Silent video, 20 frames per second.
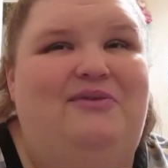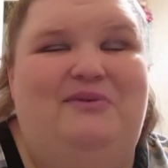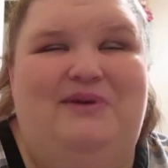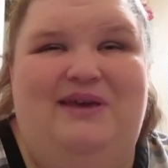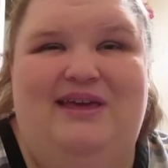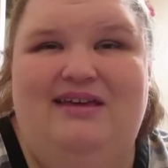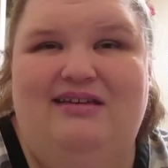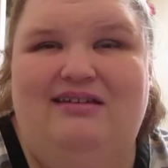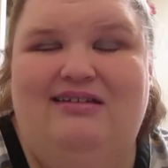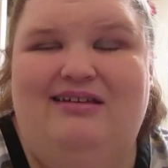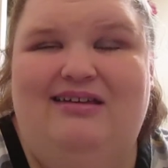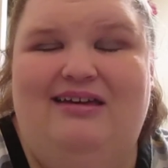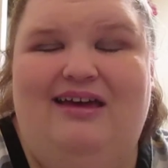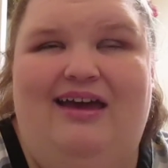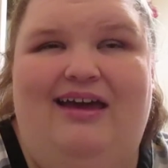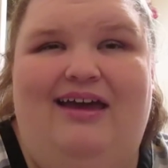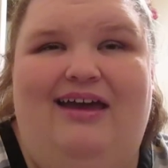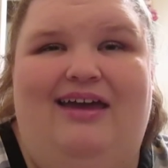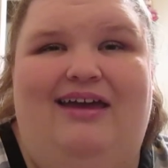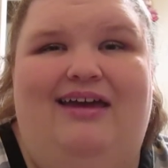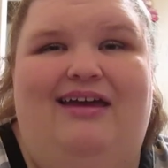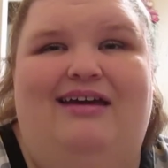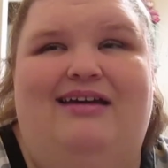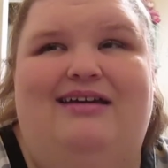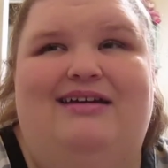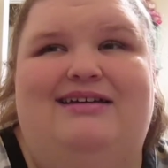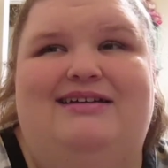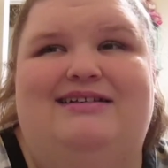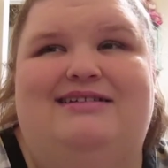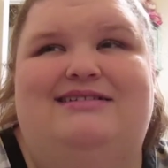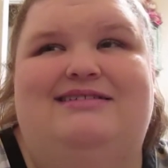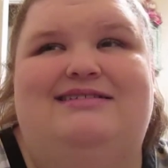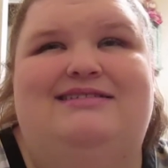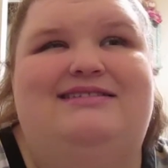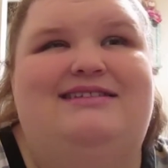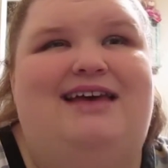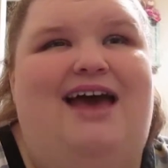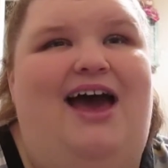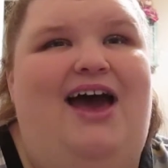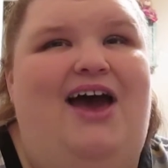week,
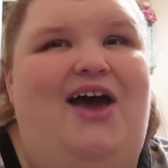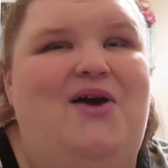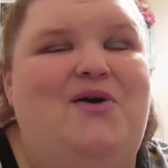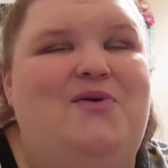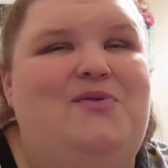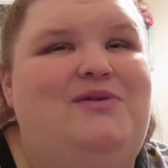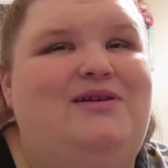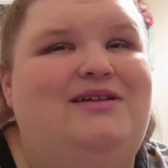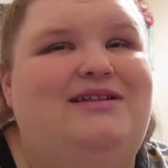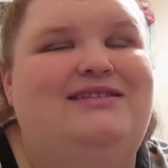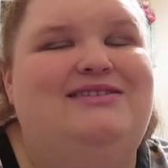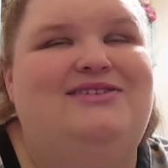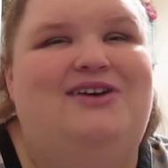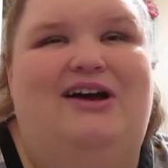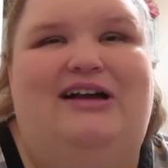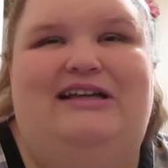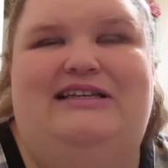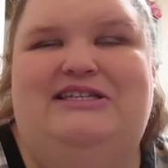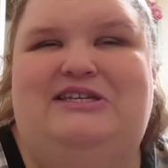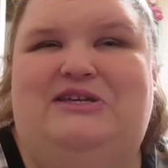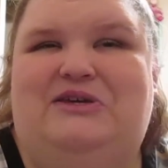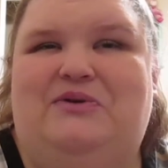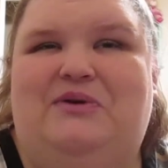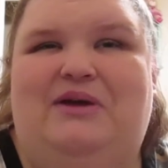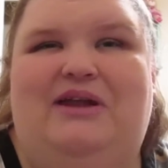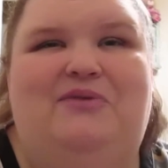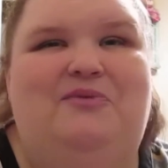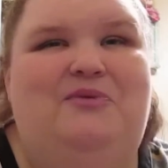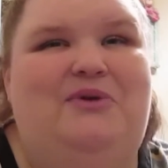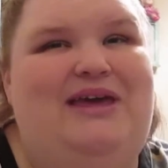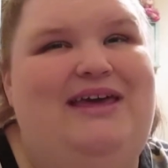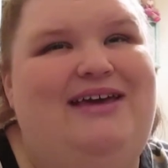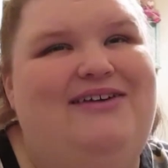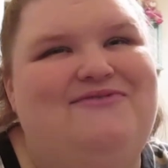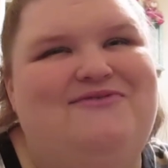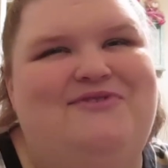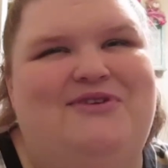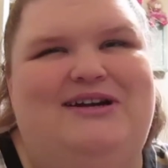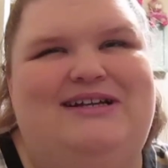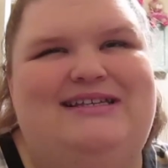and I will talk to you in week
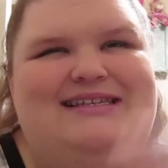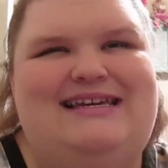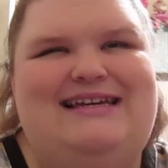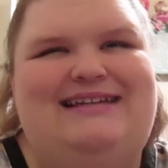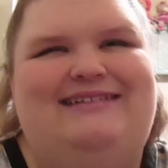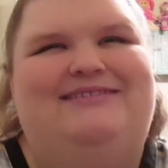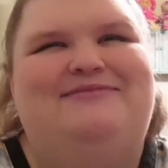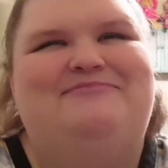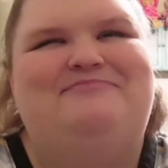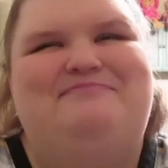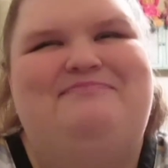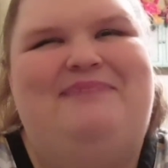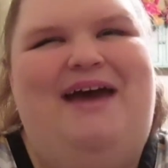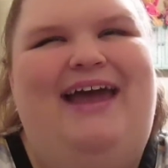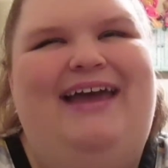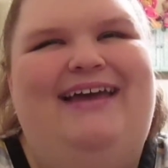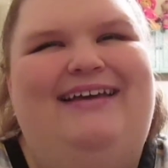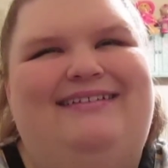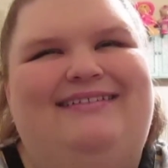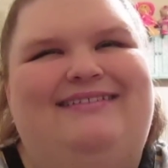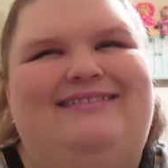14. Bye.